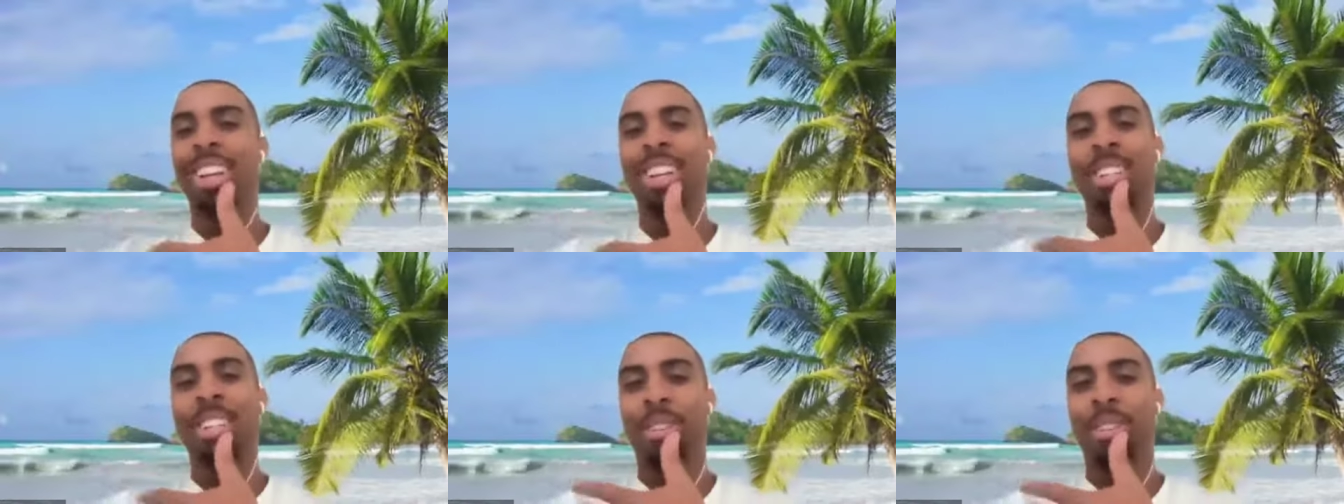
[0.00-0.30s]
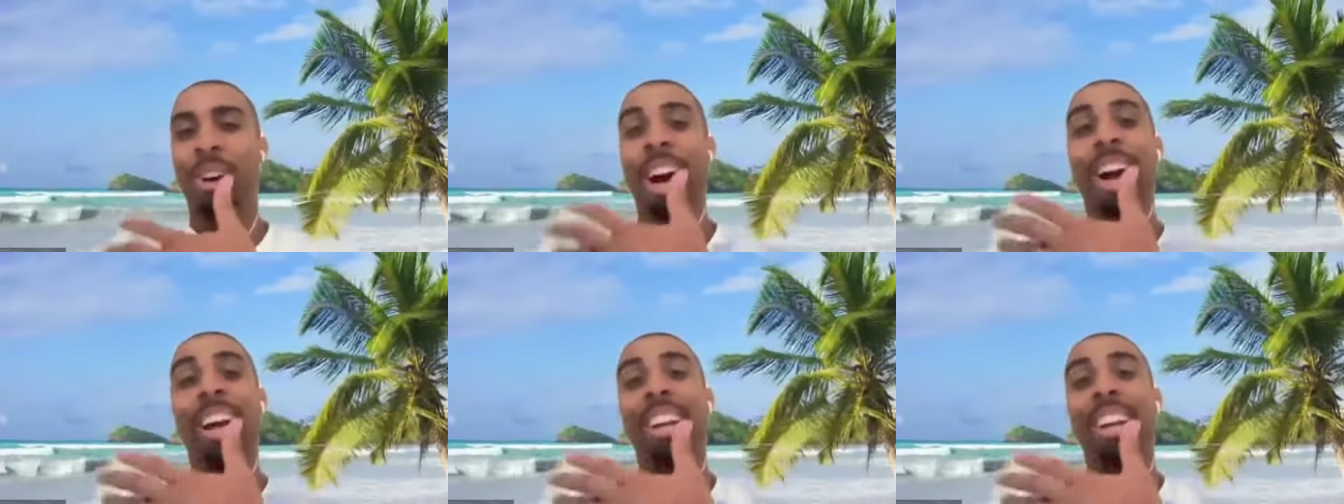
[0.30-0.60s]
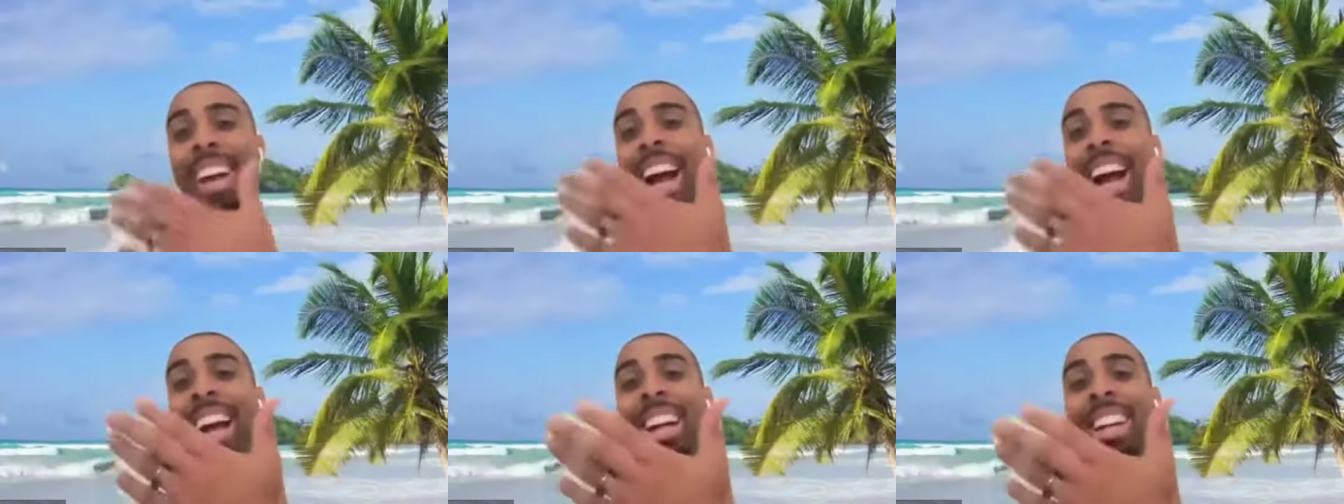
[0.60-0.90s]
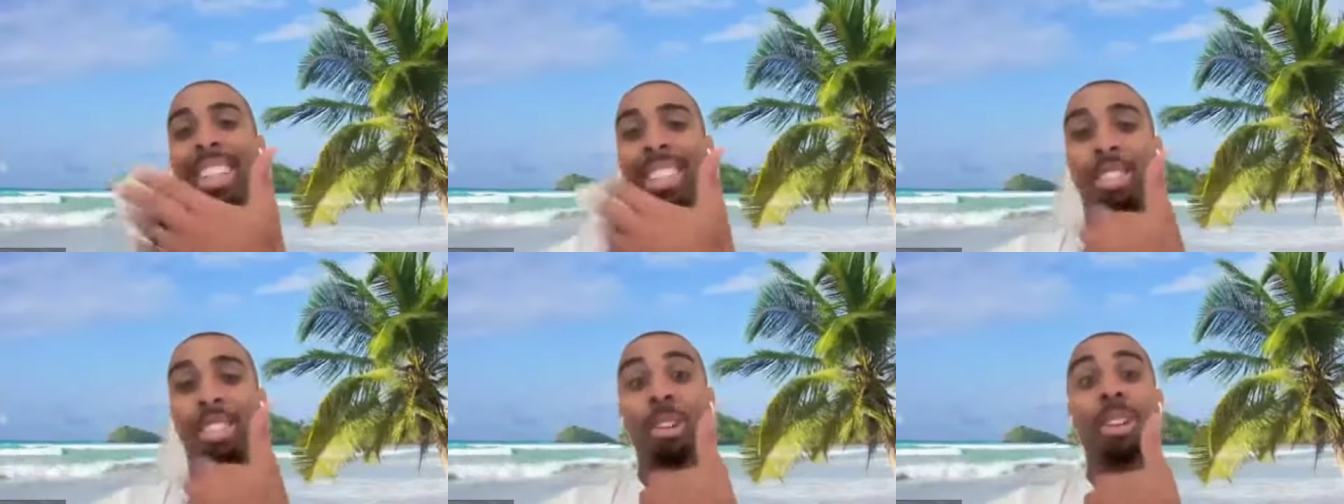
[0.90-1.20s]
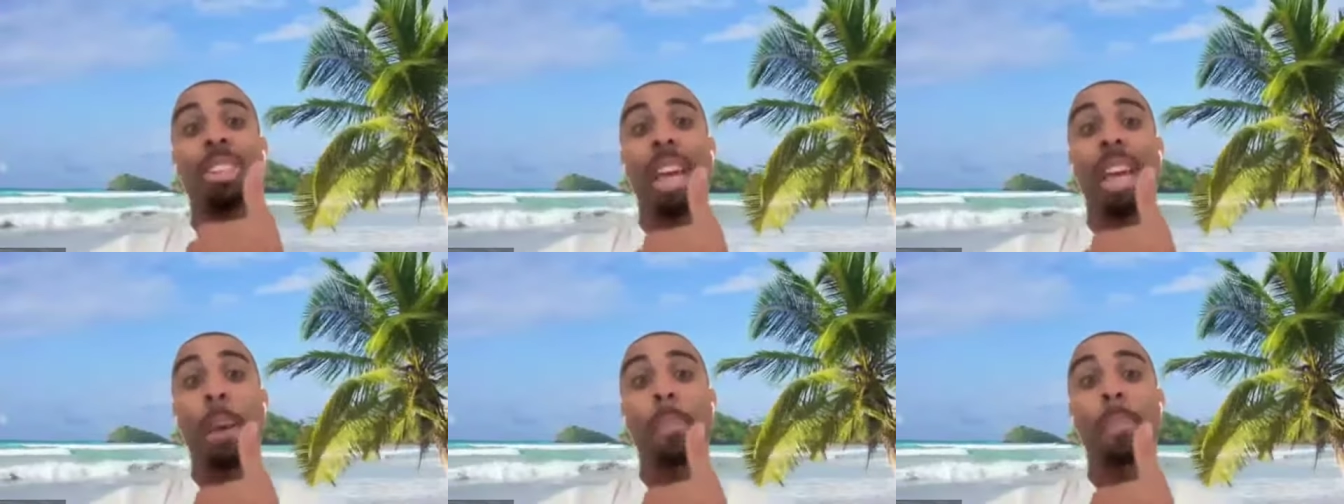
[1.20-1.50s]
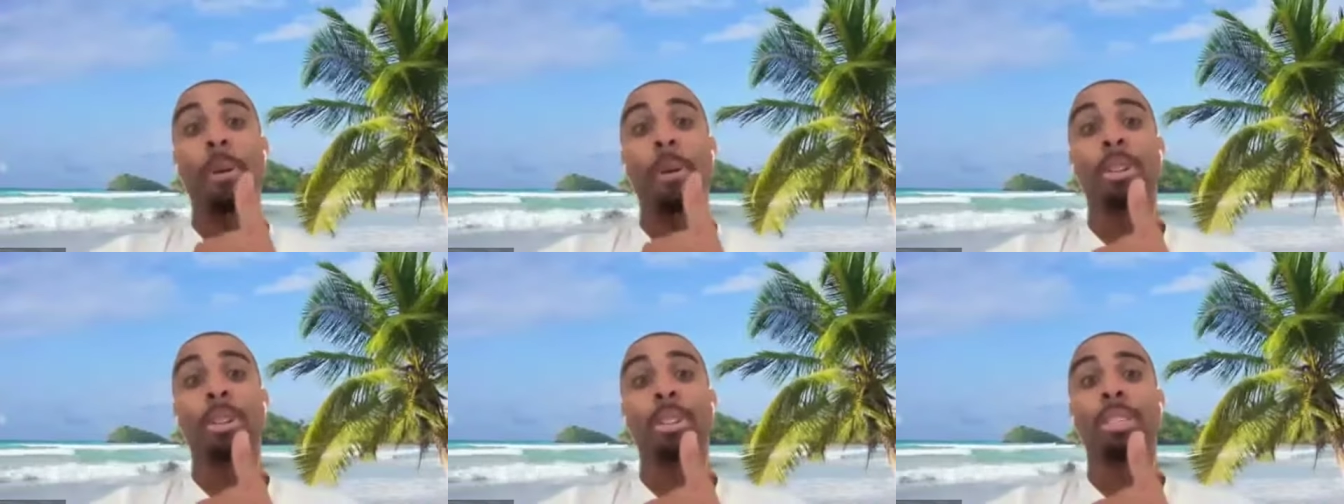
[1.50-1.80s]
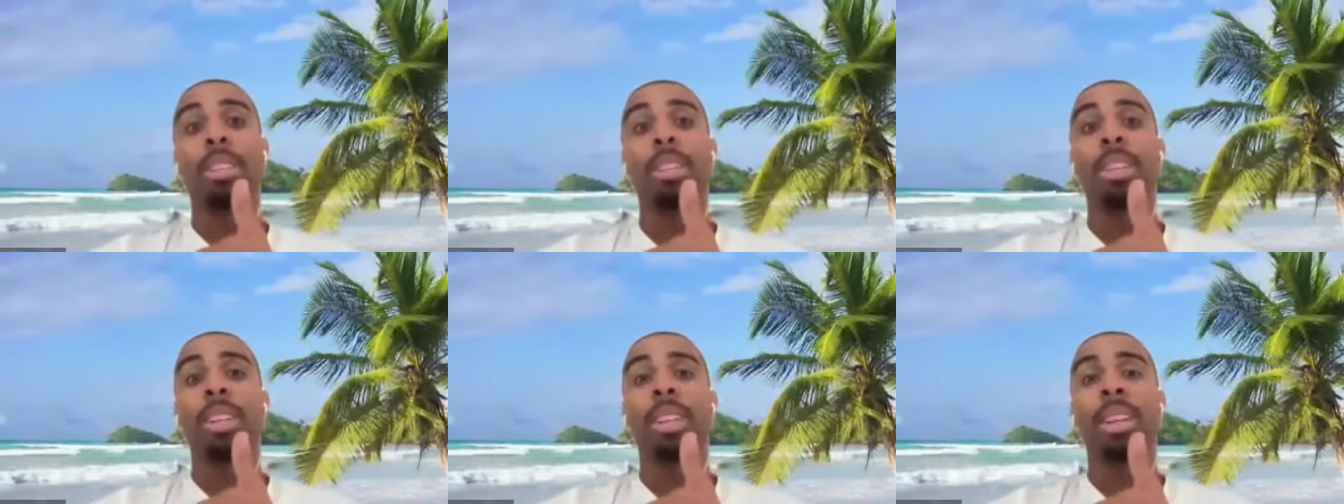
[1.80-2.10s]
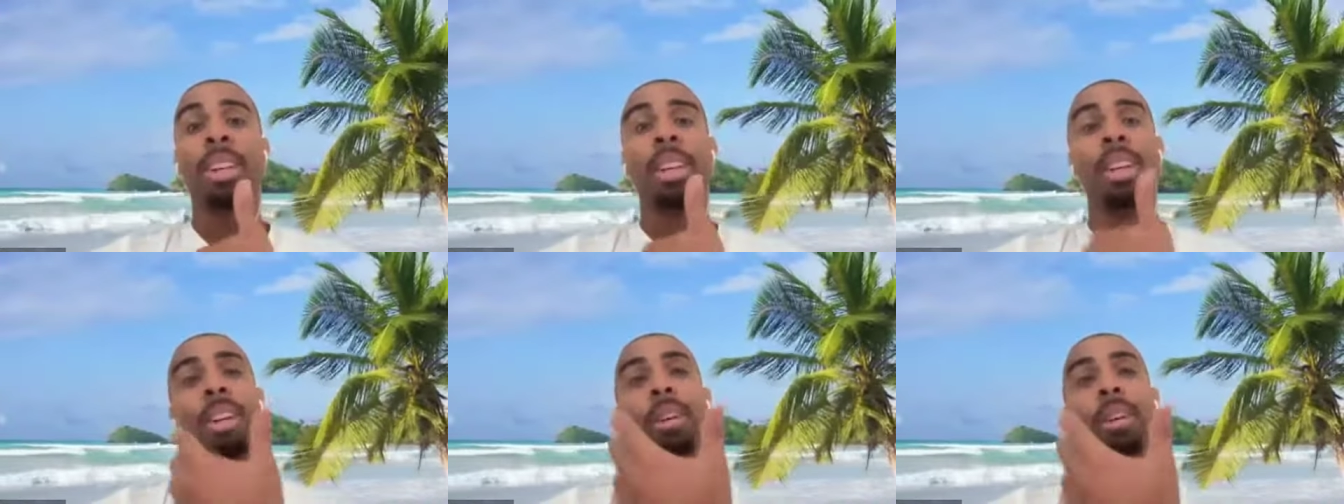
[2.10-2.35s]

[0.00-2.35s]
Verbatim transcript: so I I took that personally.